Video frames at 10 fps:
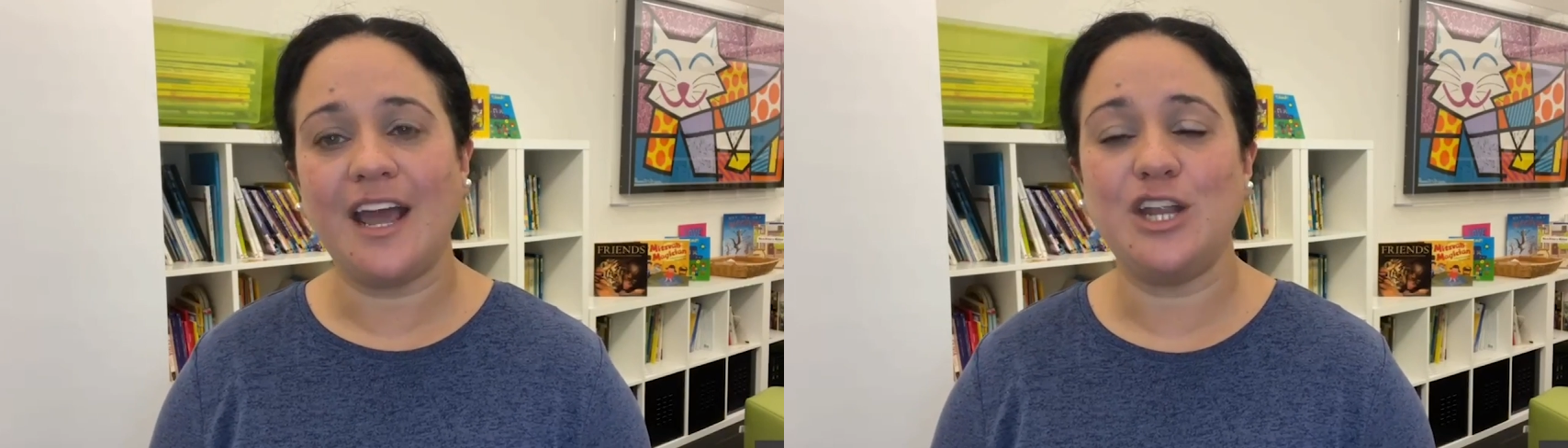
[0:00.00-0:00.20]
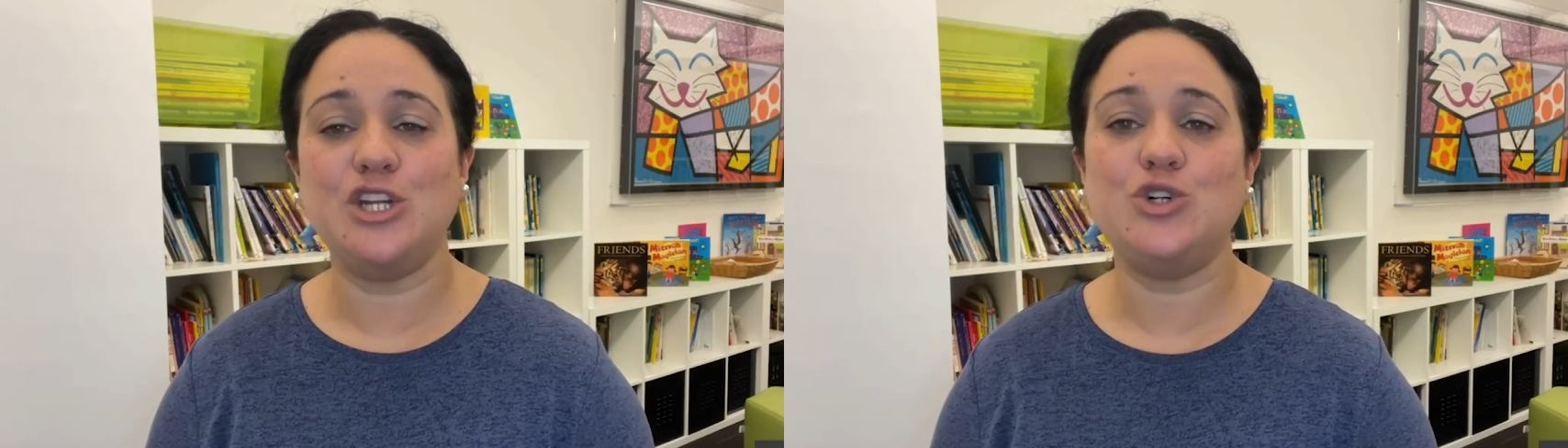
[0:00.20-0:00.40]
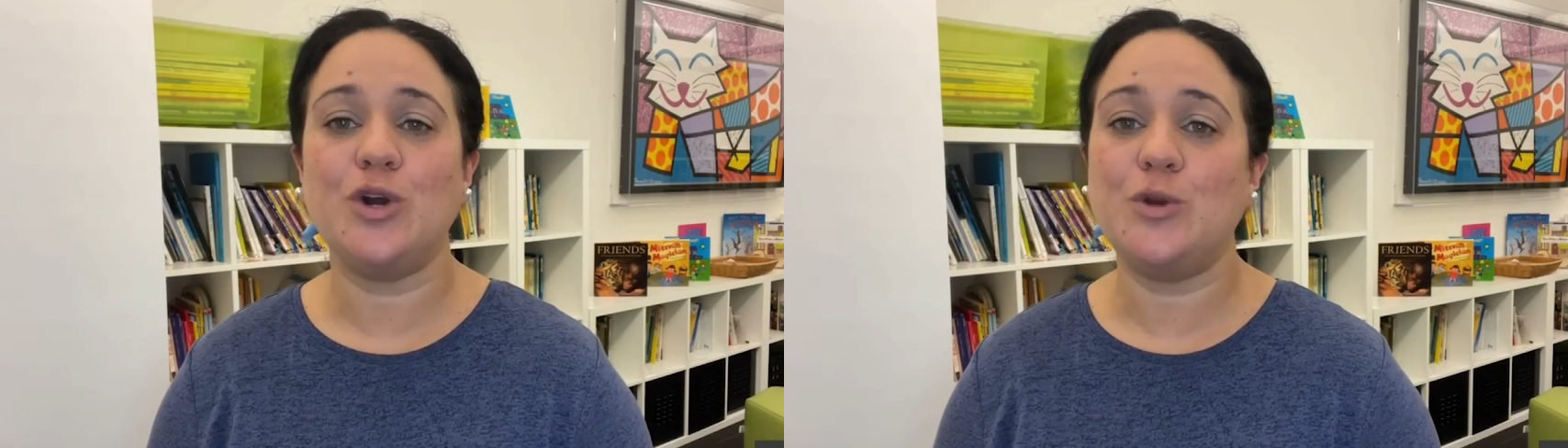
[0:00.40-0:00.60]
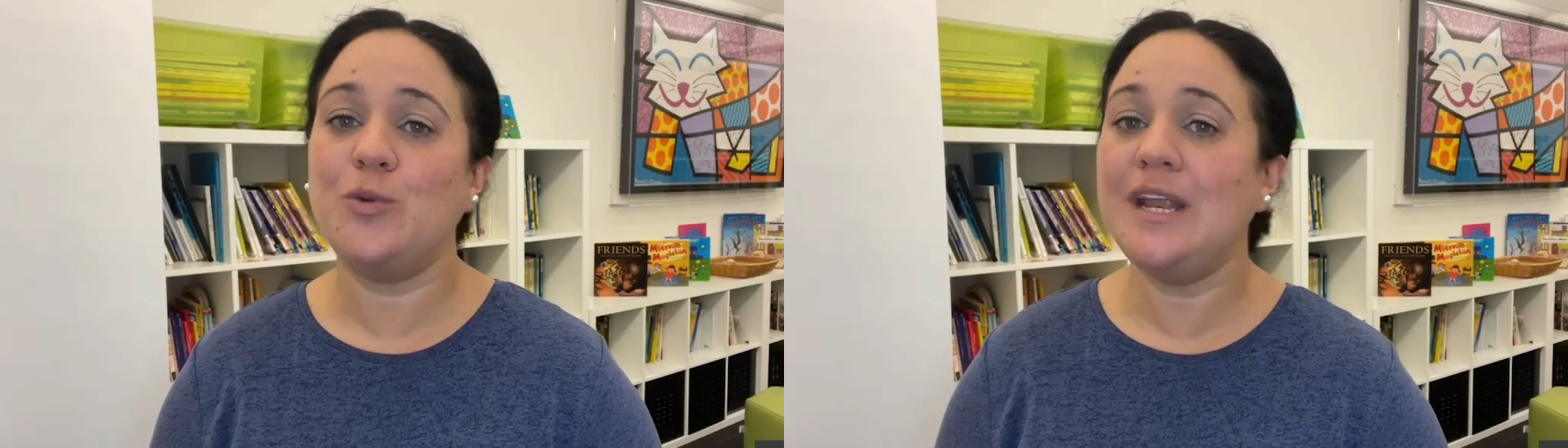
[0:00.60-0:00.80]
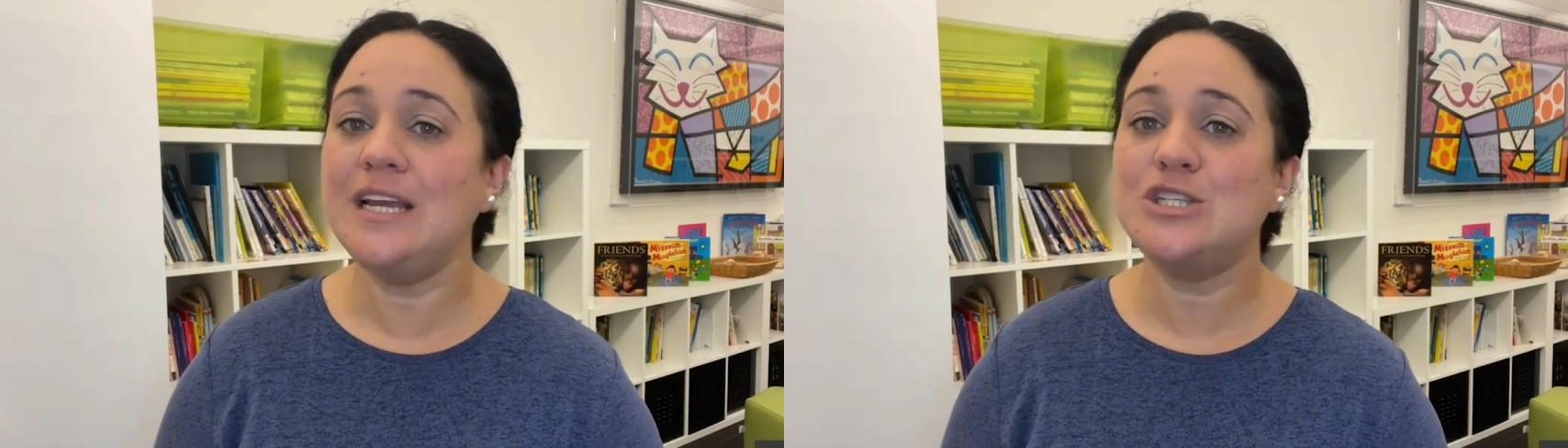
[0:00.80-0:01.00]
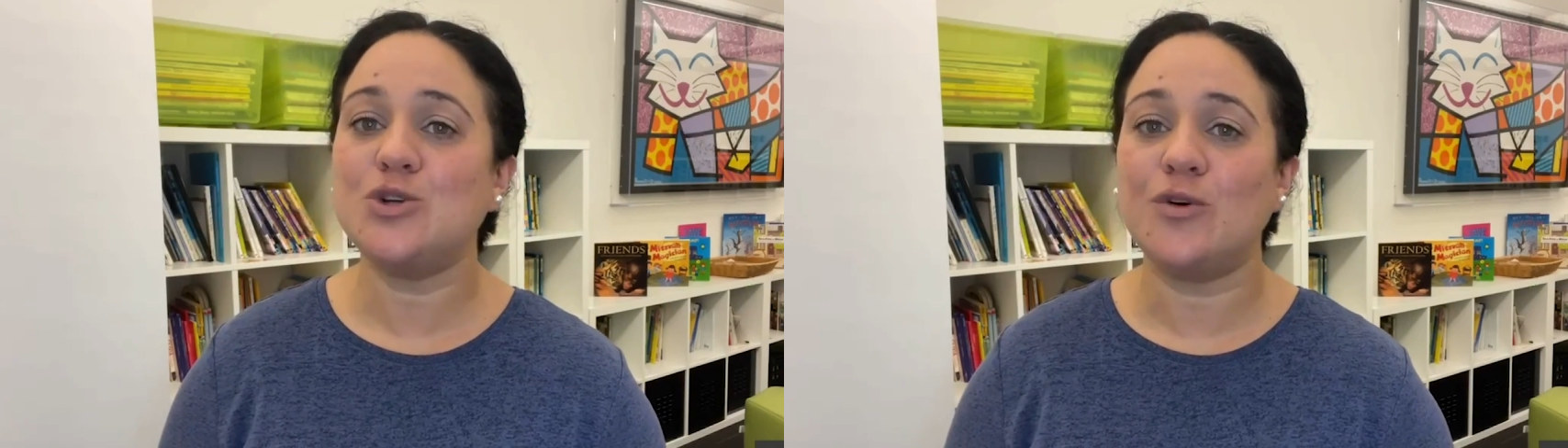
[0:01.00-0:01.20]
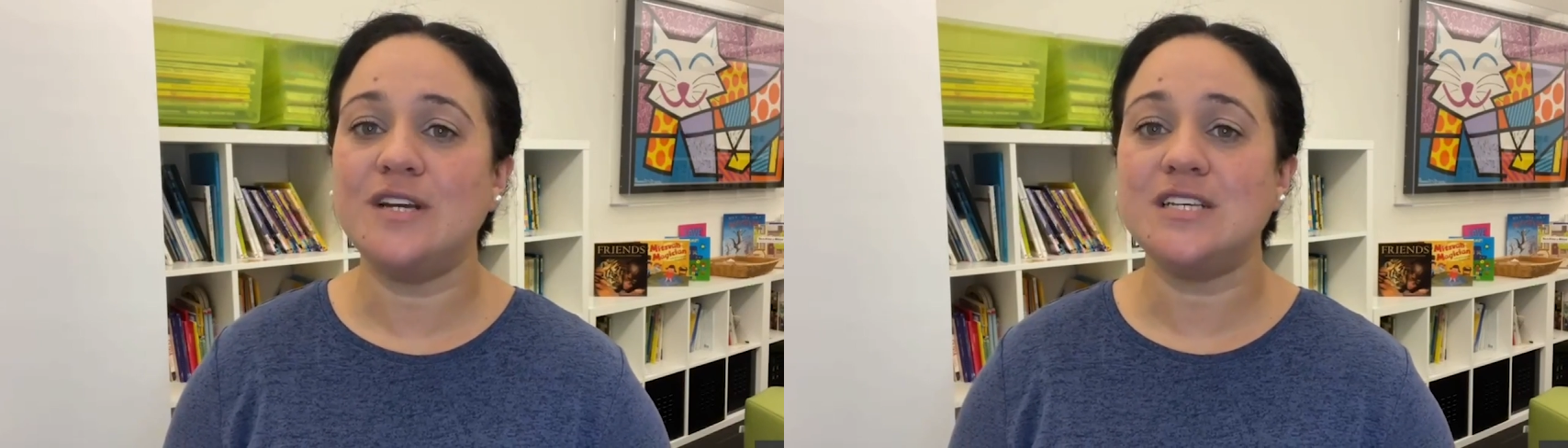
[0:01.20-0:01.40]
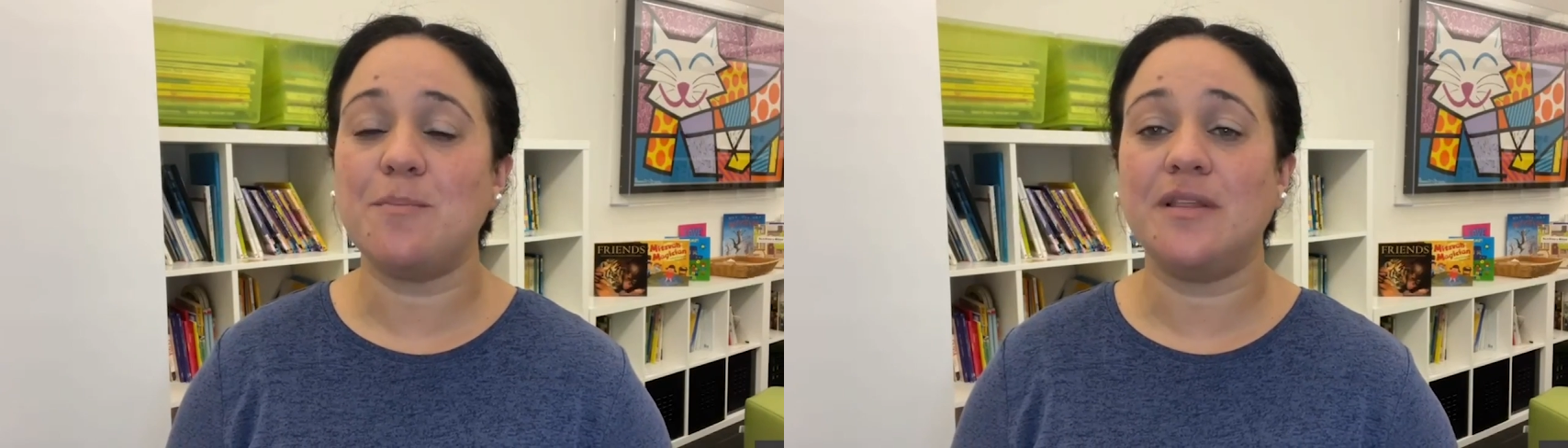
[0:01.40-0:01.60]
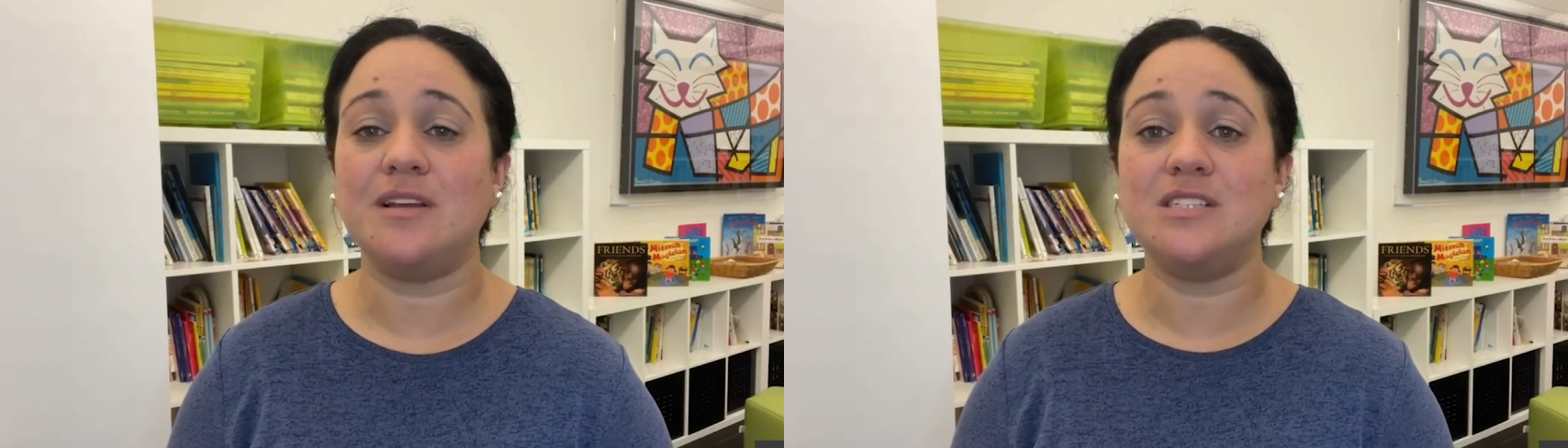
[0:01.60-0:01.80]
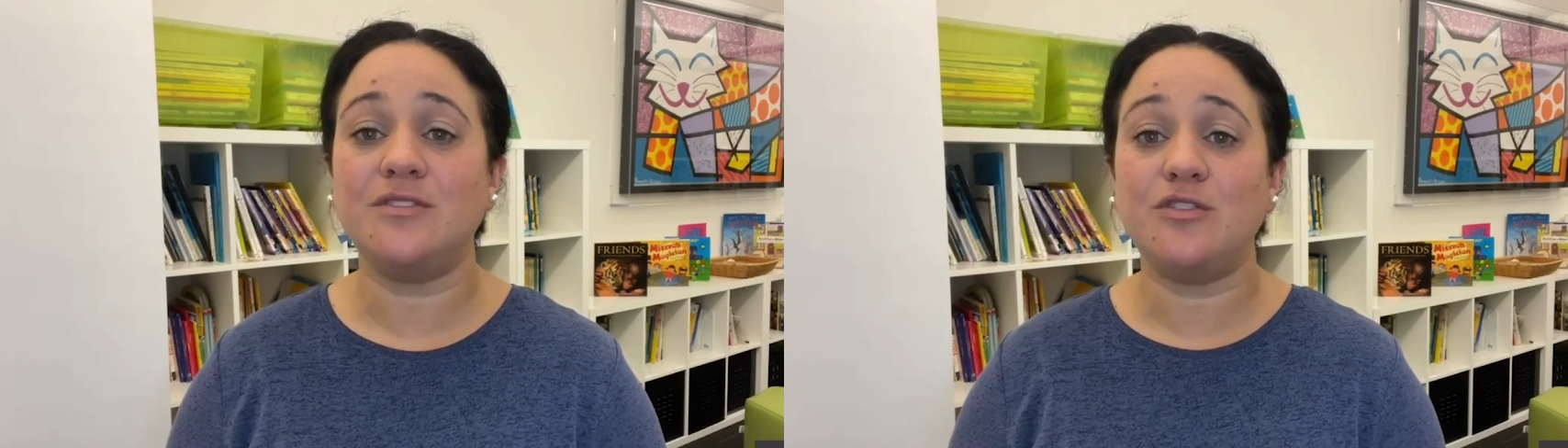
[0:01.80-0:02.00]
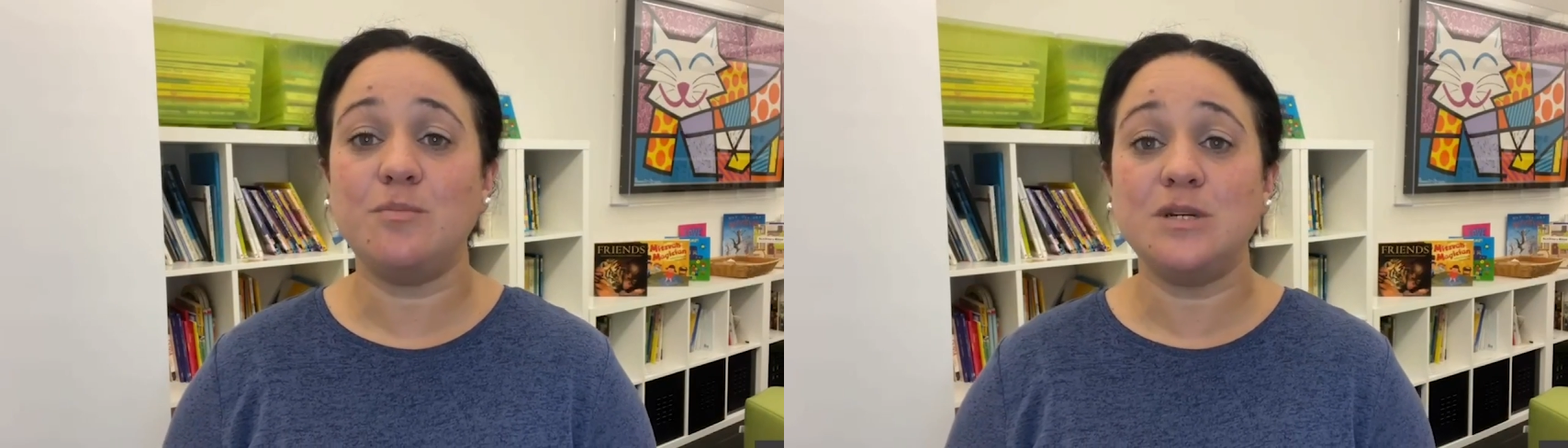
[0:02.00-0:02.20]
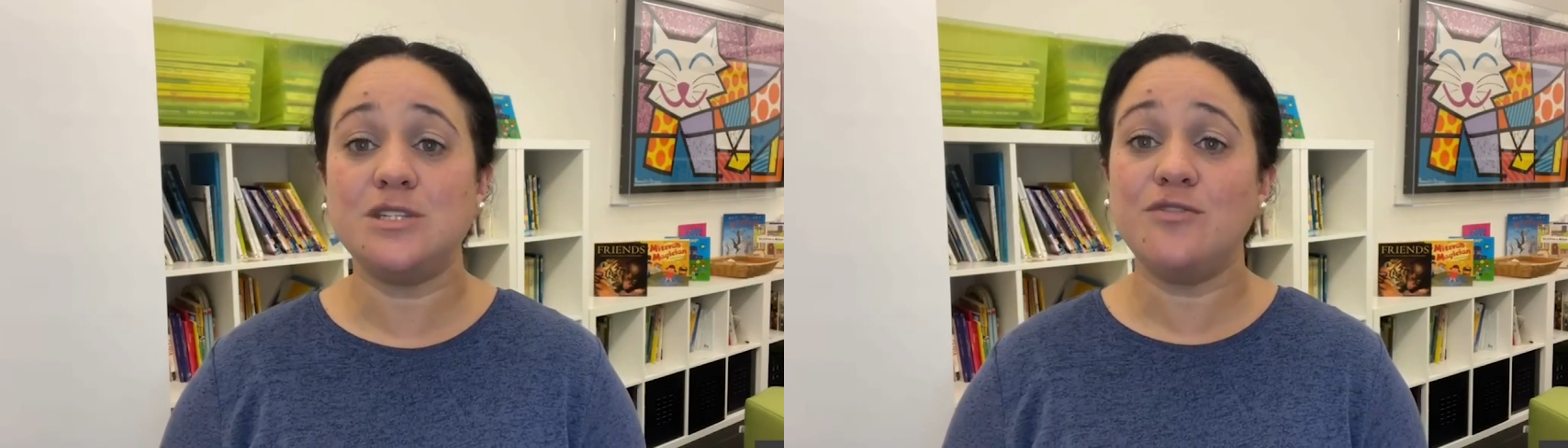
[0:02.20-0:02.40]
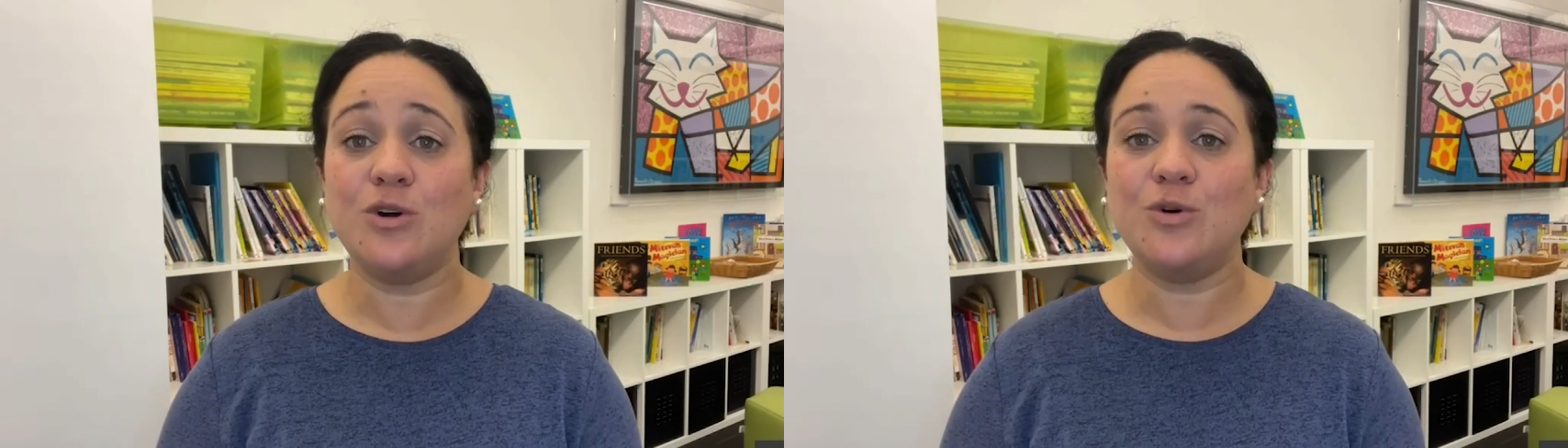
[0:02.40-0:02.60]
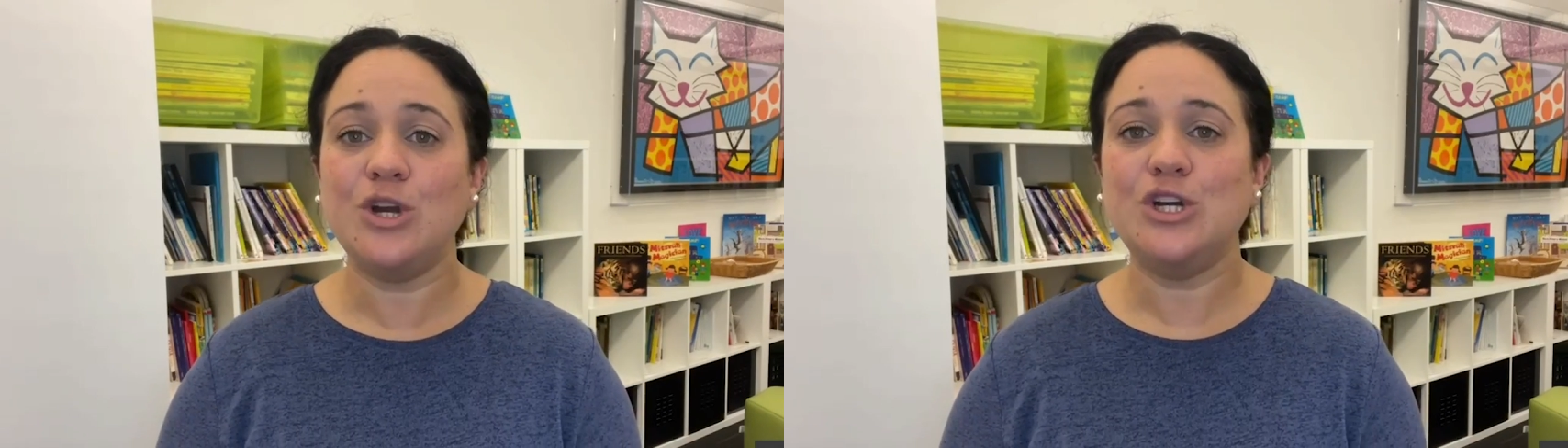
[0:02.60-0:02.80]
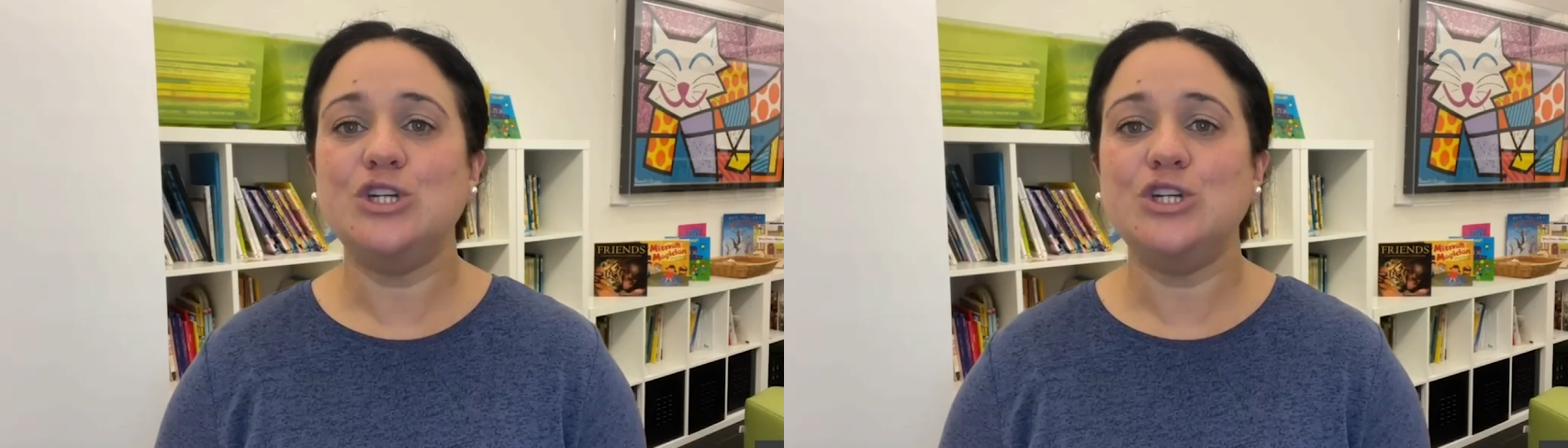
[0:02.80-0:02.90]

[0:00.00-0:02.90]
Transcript: and enjoyed reading stories about the different mitzvot